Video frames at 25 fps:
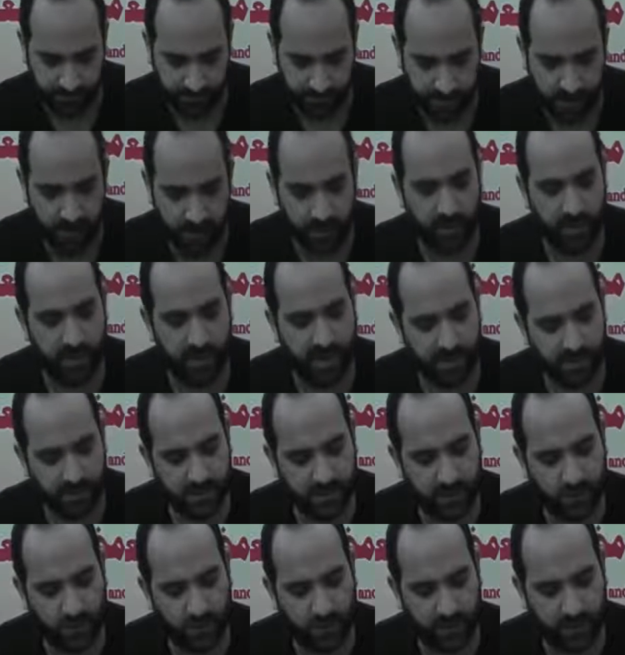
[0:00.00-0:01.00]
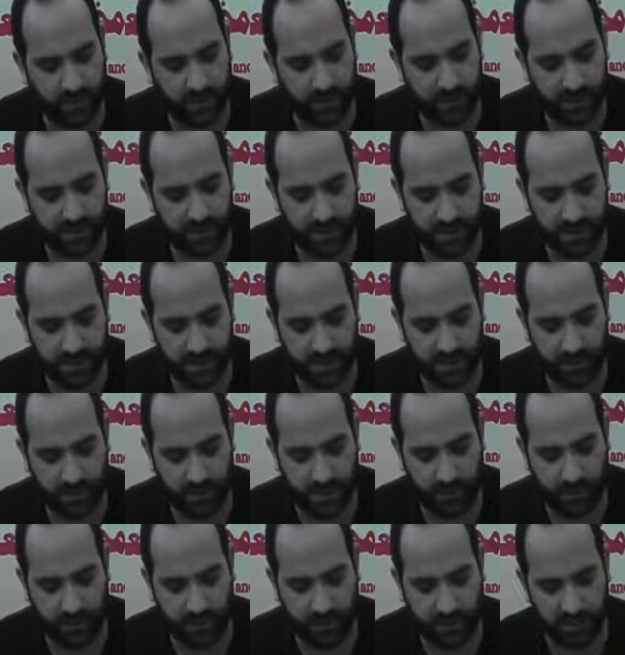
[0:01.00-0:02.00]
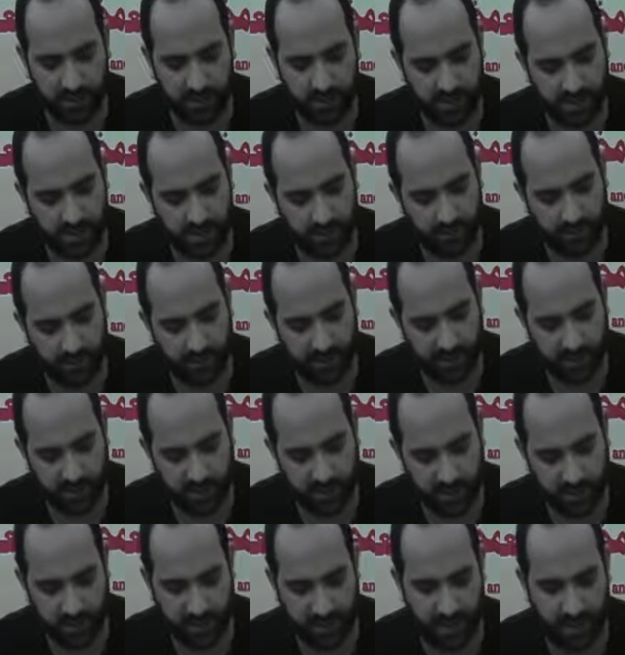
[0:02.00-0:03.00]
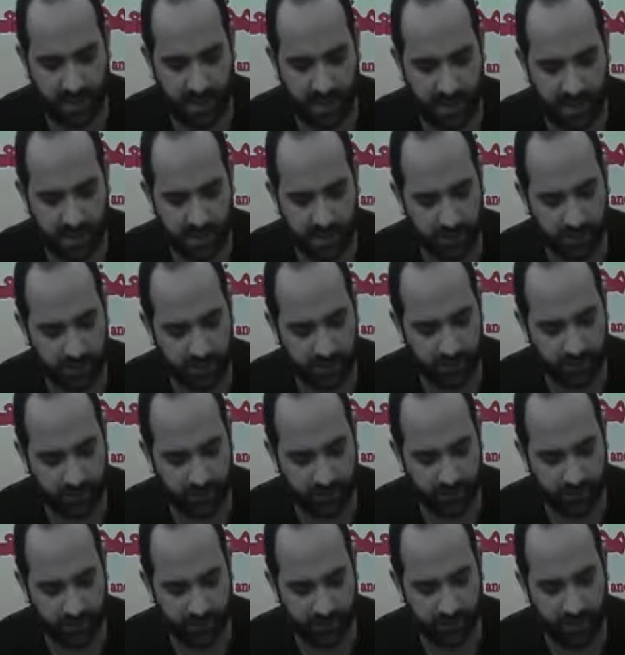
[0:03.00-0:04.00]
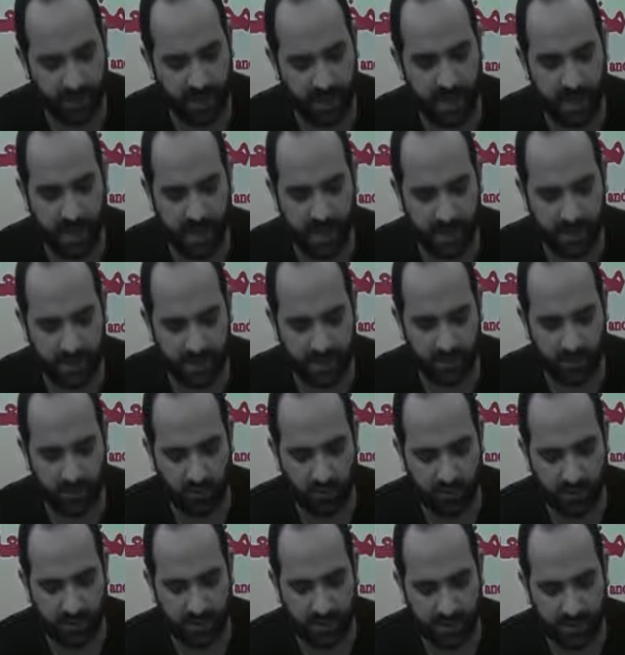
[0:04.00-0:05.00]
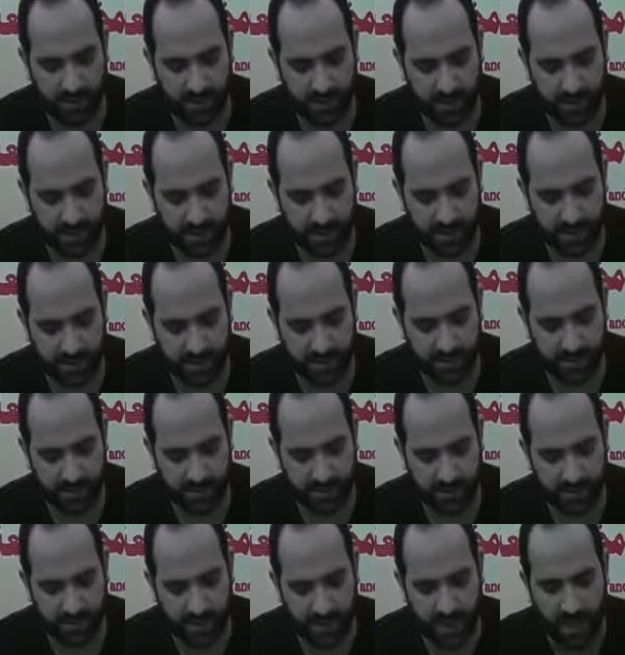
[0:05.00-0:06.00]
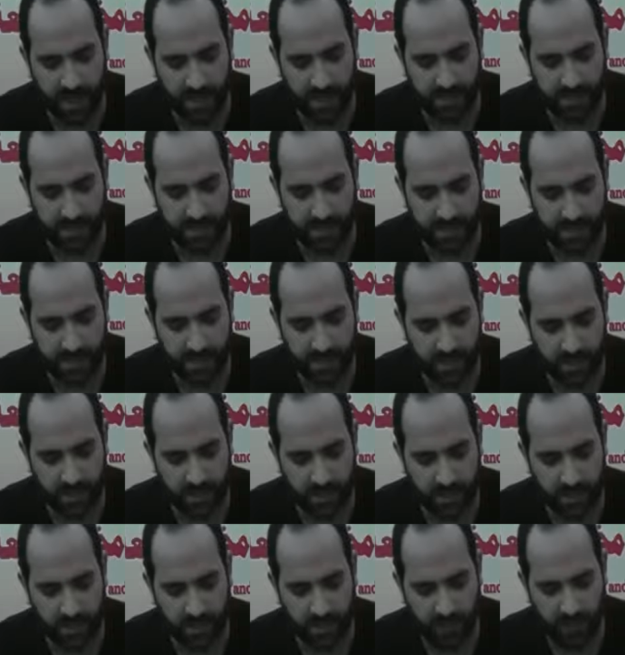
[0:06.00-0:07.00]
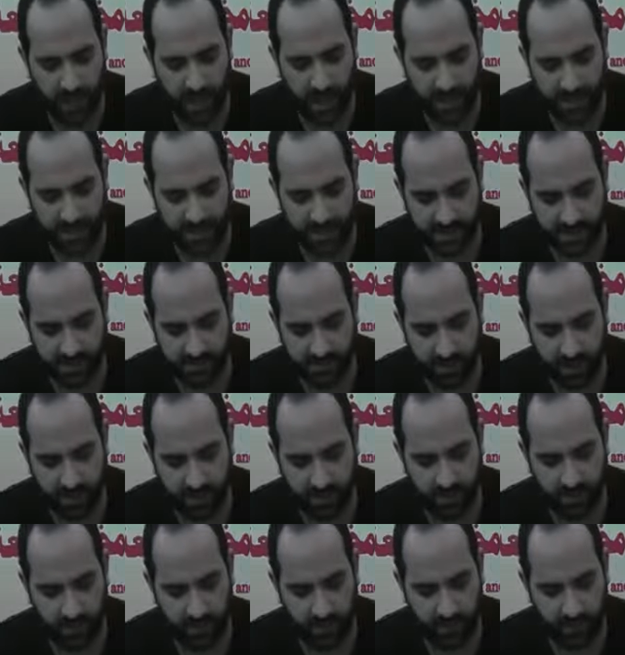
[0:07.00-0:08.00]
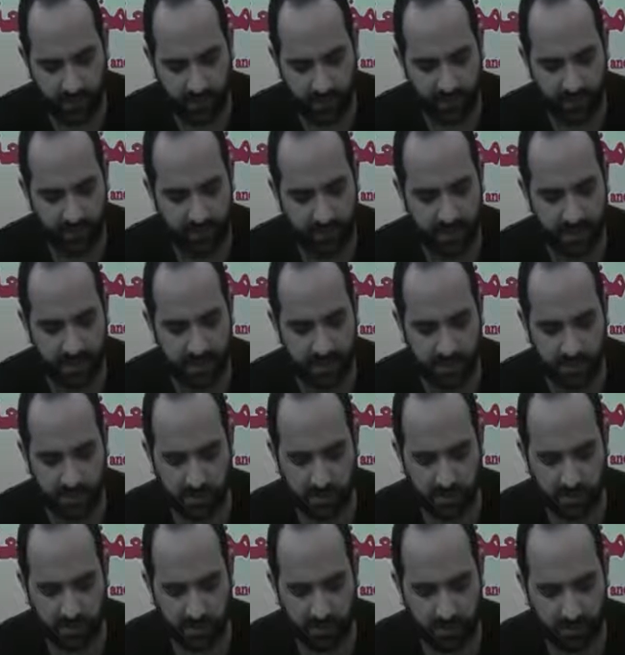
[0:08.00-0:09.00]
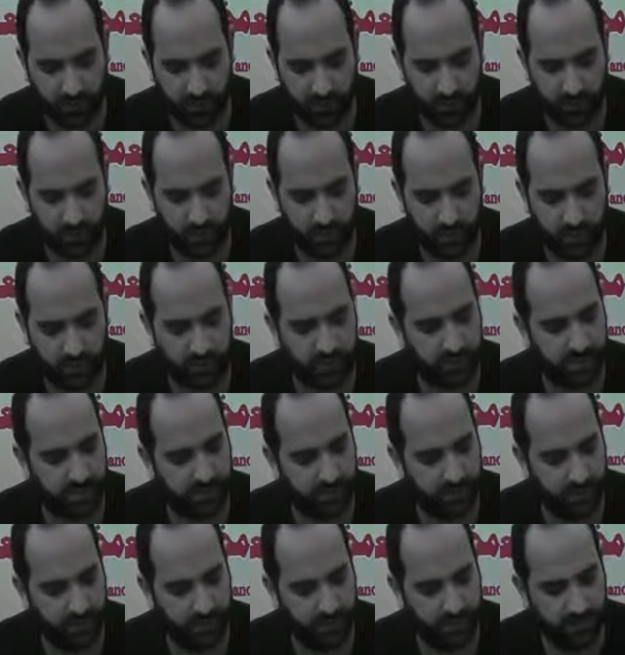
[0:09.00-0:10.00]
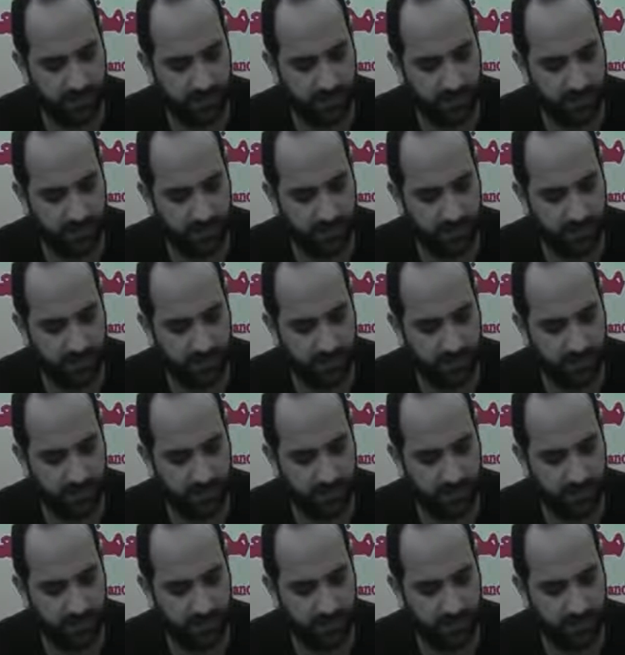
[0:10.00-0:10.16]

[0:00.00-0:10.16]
The command to work is a religious obligation and a national duty. As the Almighty Allah says, it is He who has made the earth manageable for your travel.